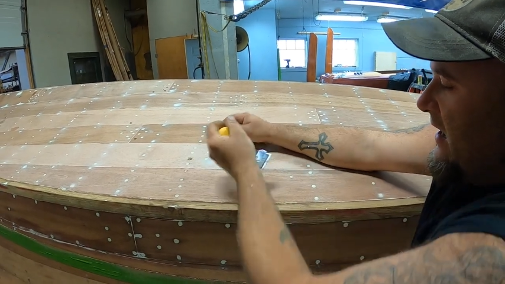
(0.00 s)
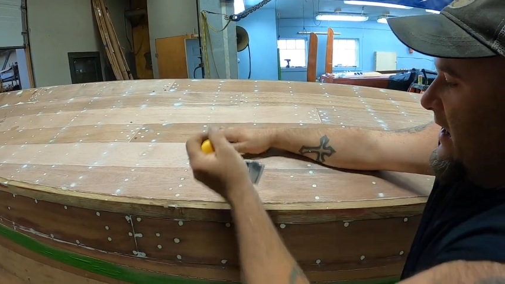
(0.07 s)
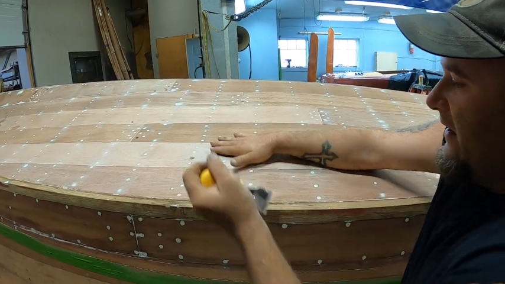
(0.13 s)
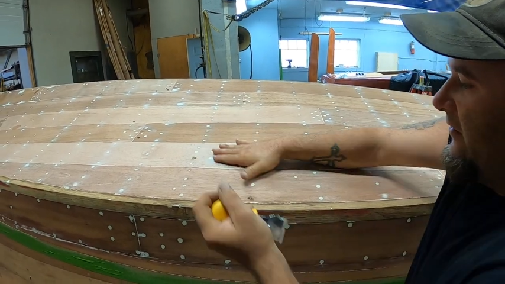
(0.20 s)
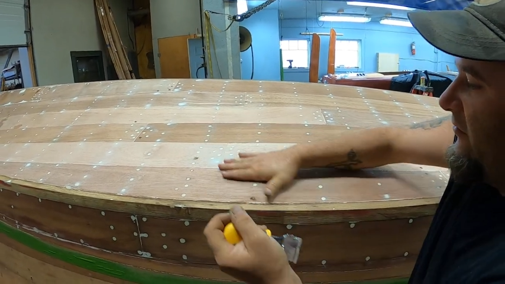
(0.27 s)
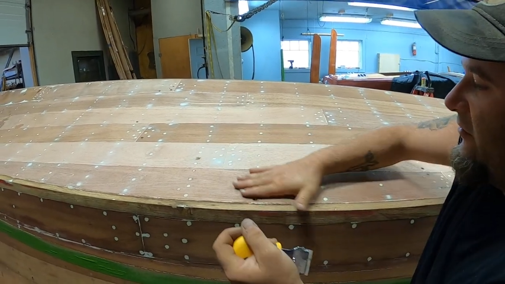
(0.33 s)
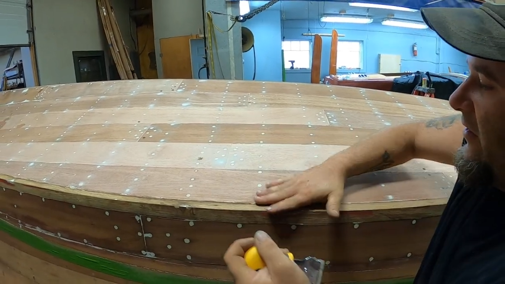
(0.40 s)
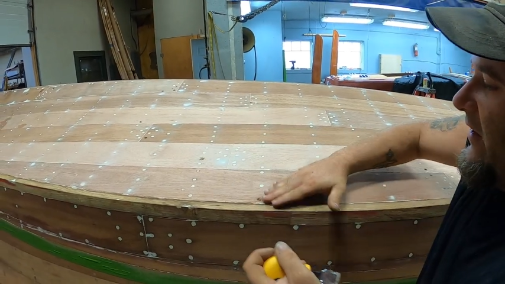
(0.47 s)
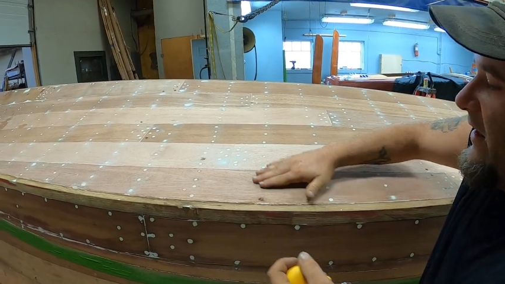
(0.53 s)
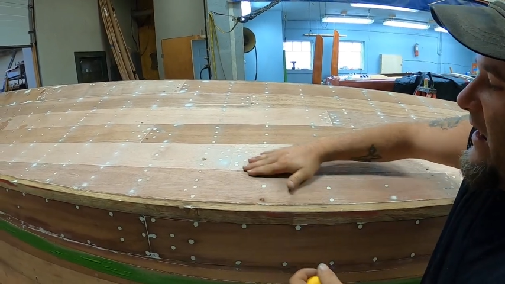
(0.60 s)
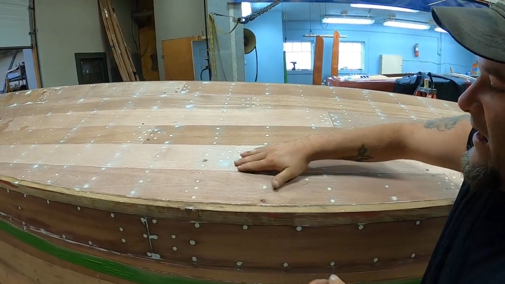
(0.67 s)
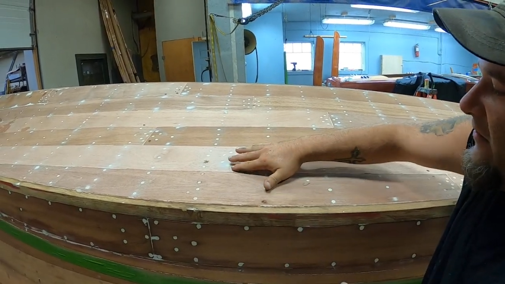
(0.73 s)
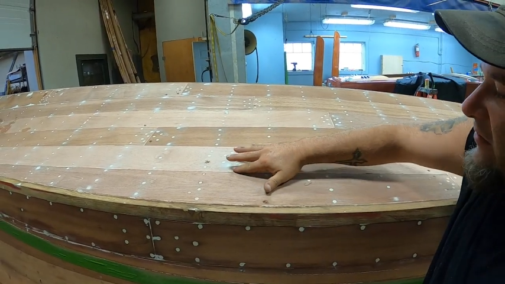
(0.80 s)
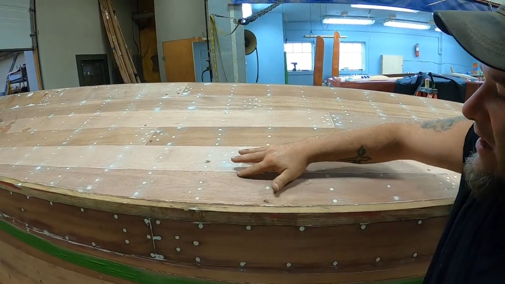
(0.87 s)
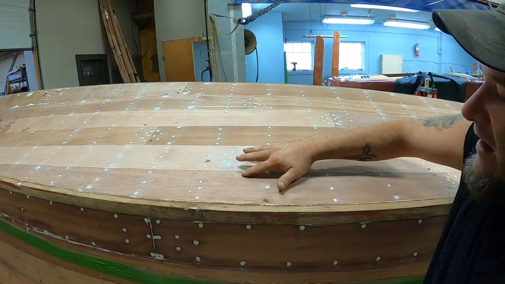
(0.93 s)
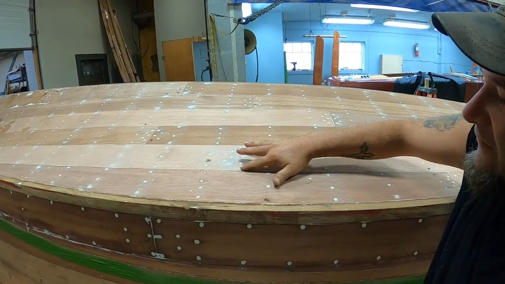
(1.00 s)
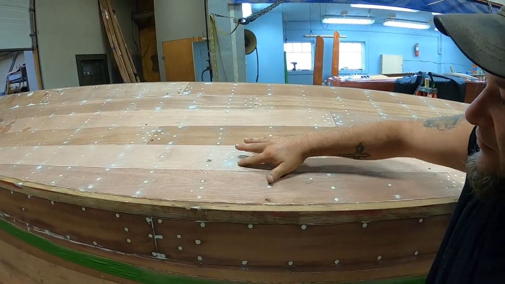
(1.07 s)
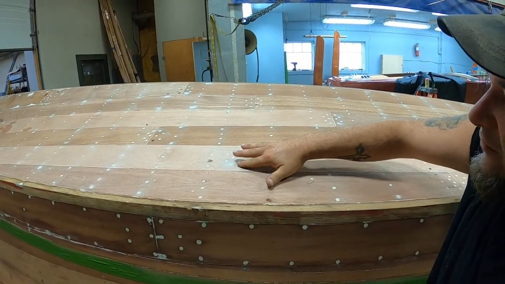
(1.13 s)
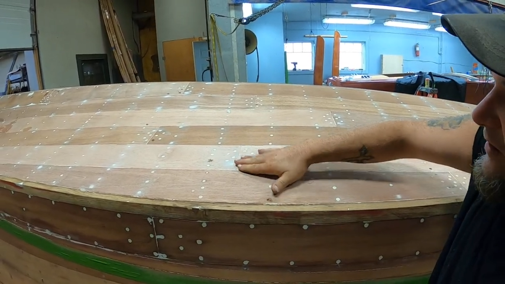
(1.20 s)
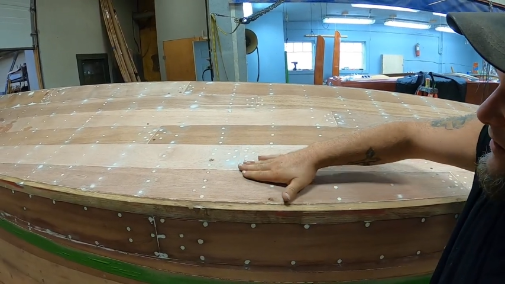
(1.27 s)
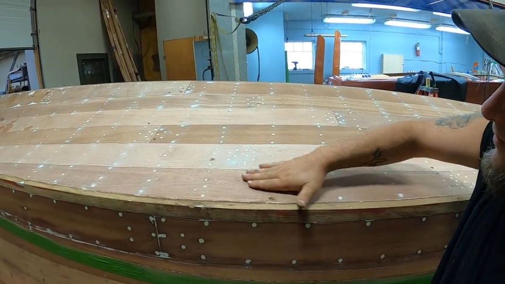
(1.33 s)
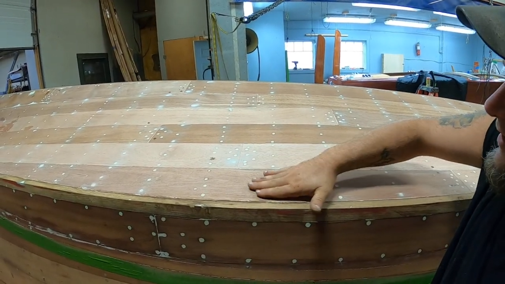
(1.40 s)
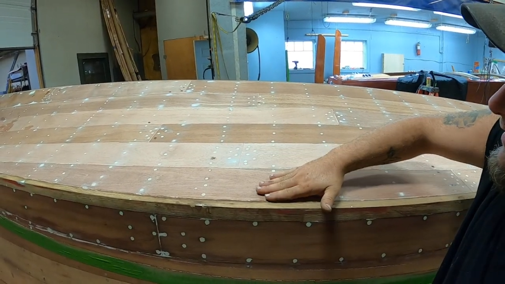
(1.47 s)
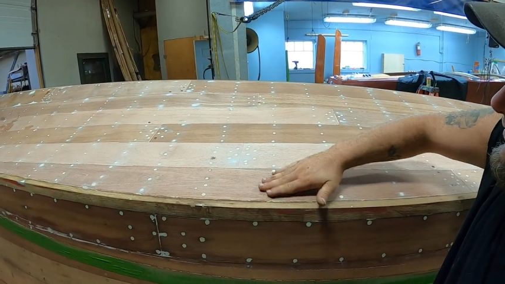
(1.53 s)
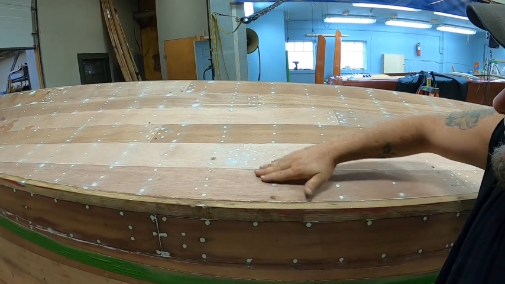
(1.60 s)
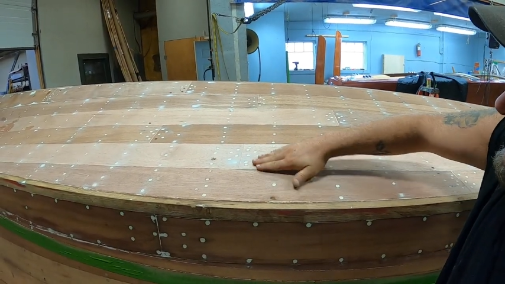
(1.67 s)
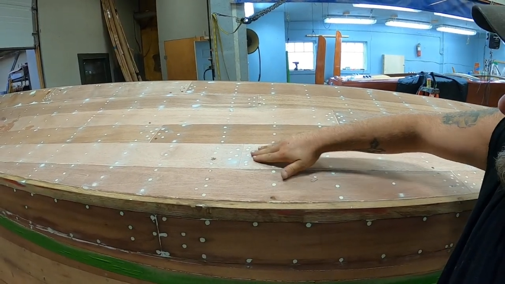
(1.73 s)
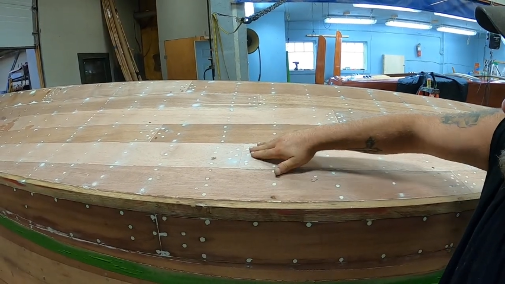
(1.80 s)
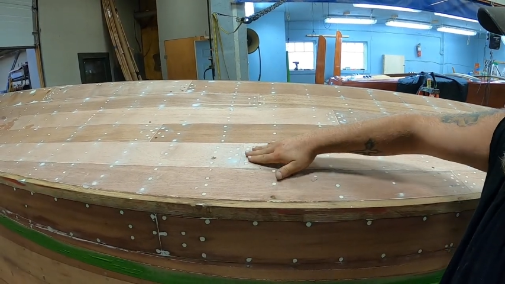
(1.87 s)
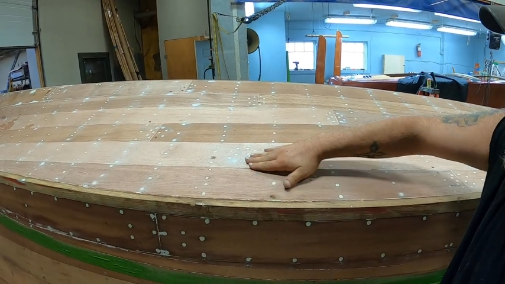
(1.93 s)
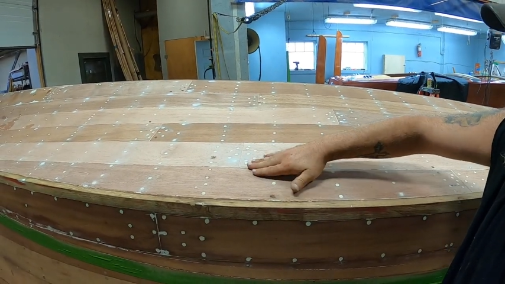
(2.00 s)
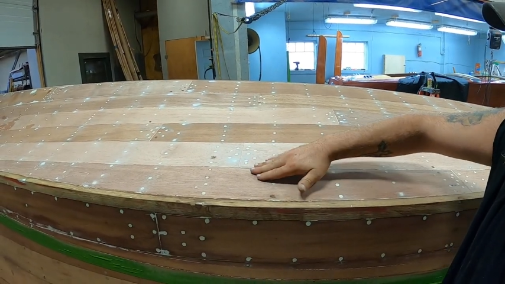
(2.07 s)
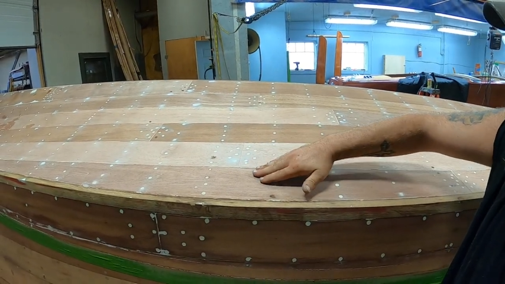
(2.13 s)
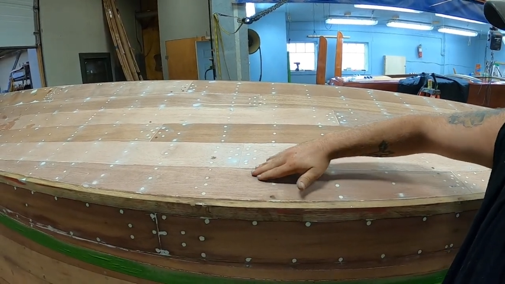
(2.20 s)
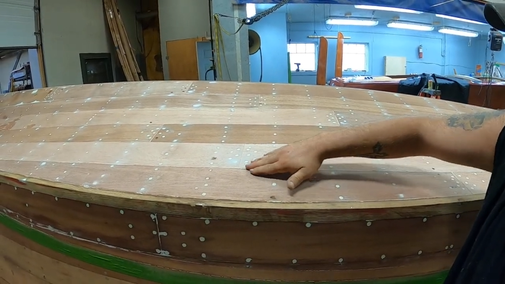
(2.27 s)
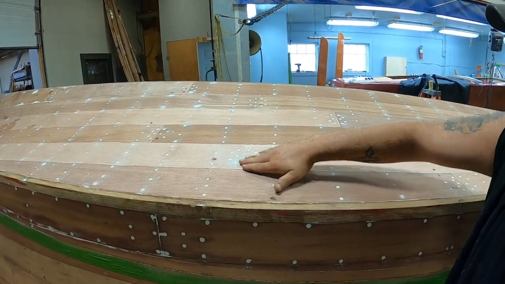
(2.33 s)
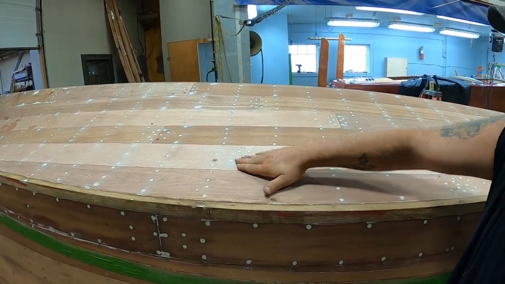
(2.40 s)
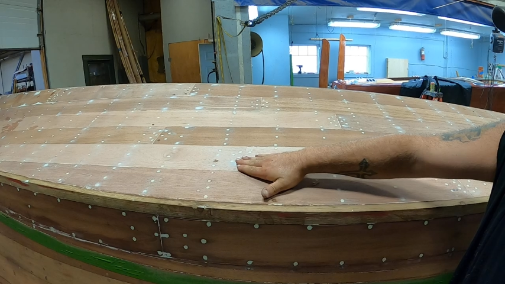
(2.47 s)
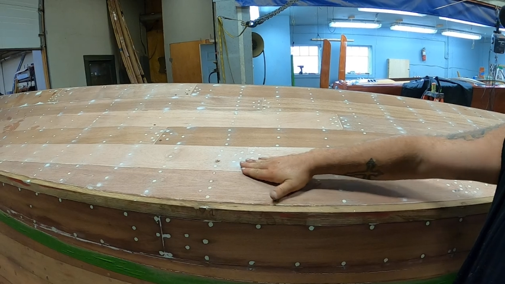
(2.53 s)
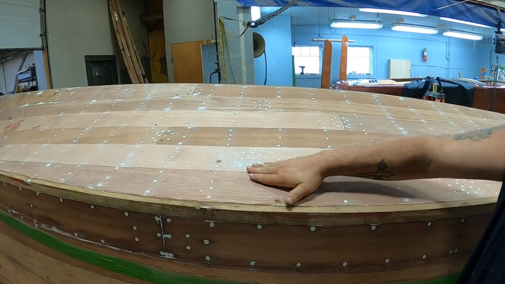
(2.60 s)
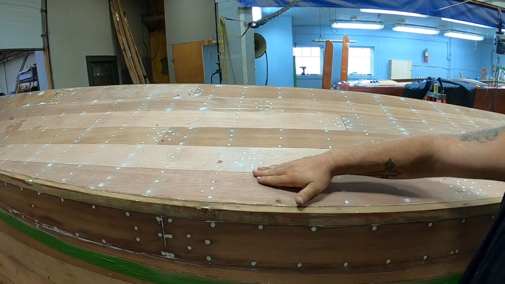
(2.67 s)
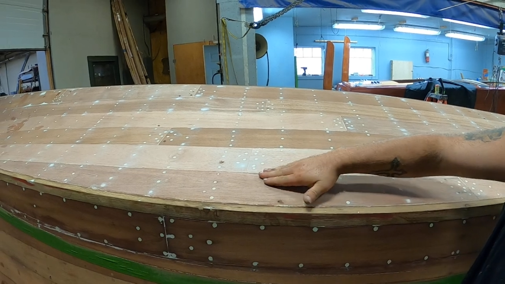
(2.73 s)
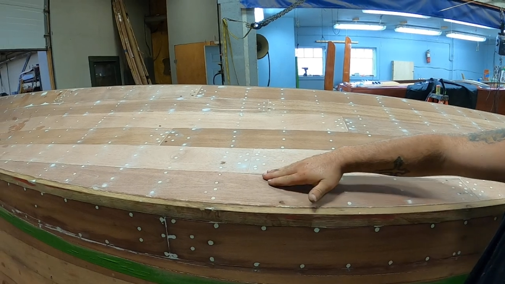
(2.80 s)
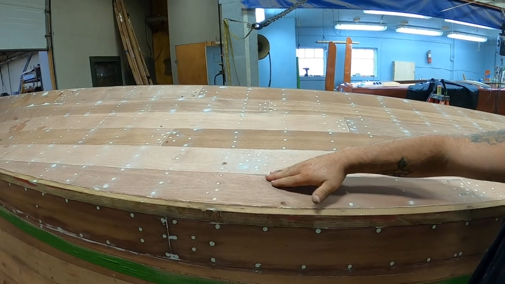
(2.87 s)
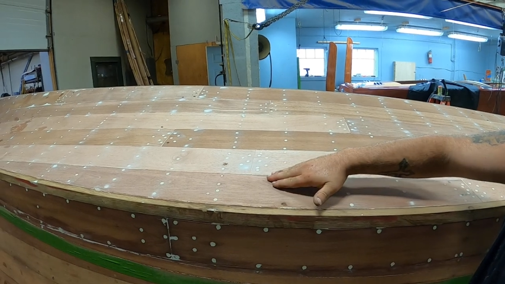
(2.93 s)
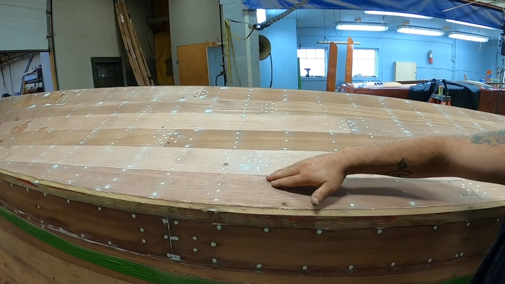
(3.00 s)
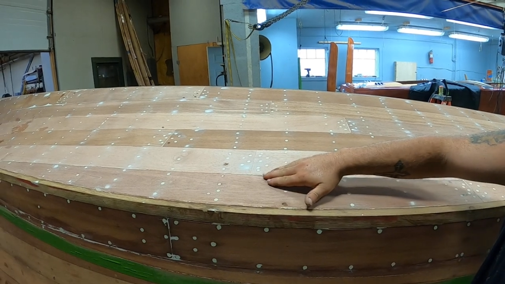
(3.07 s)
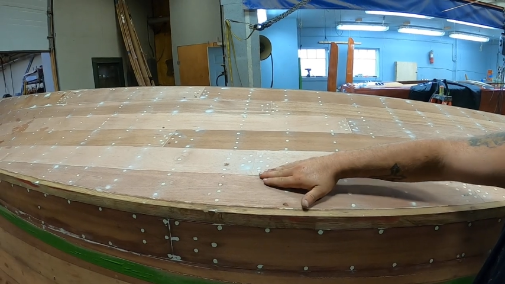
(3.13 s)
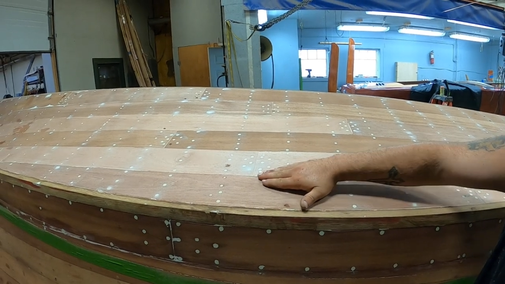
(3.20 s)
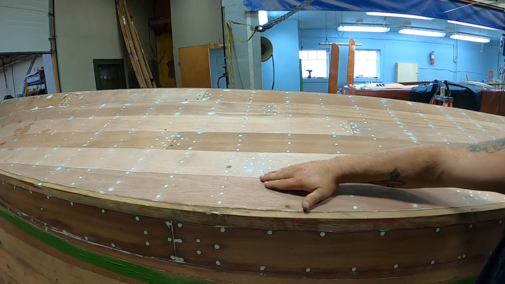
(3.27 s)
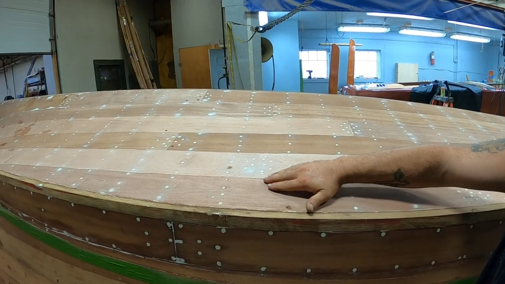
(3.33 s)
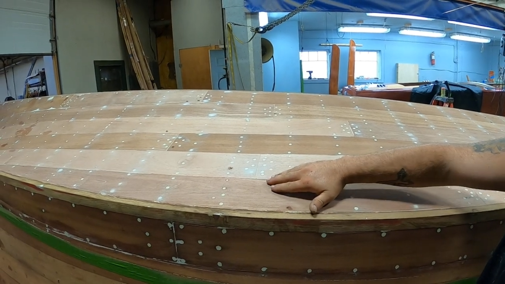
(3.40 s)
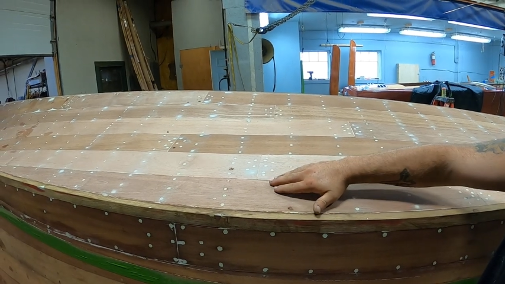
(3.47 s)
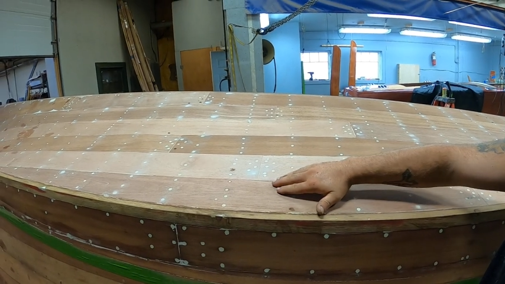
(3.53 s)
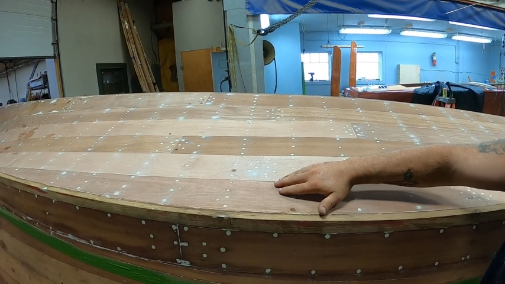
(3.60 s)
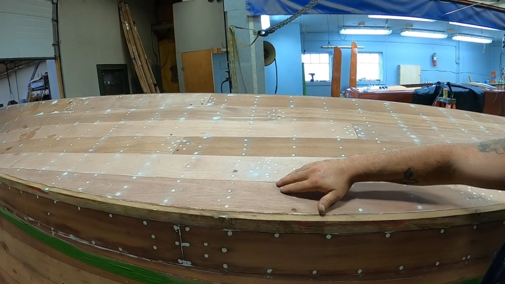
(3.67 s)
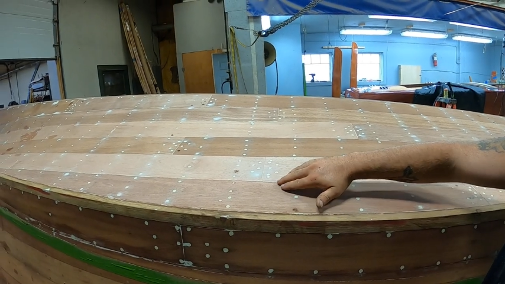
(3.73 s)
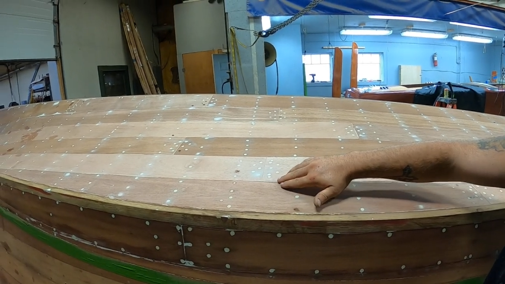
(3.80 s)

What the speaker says: Nobody's mouth can be seen.